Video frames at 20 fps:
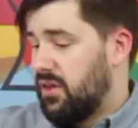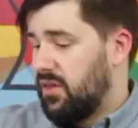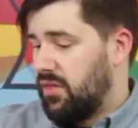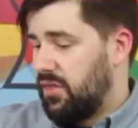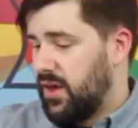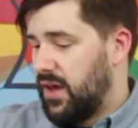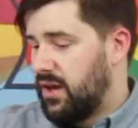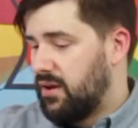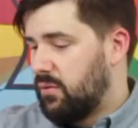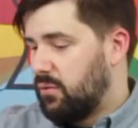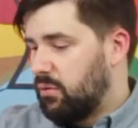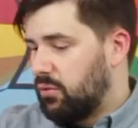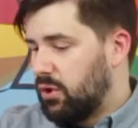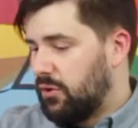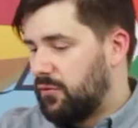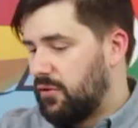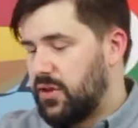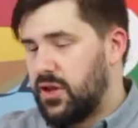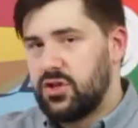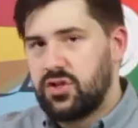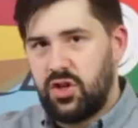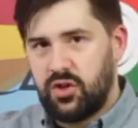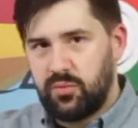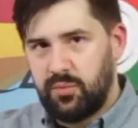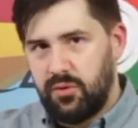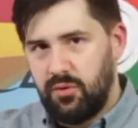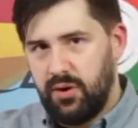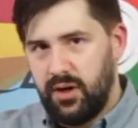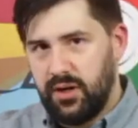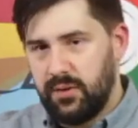Then look for the
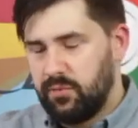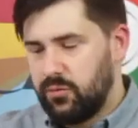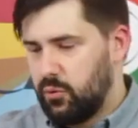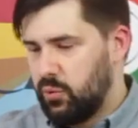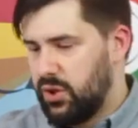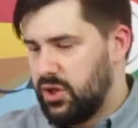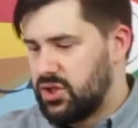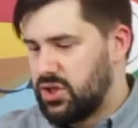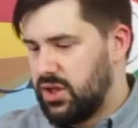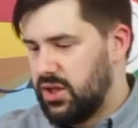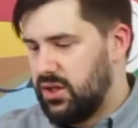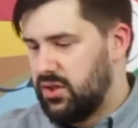adjustment ring, which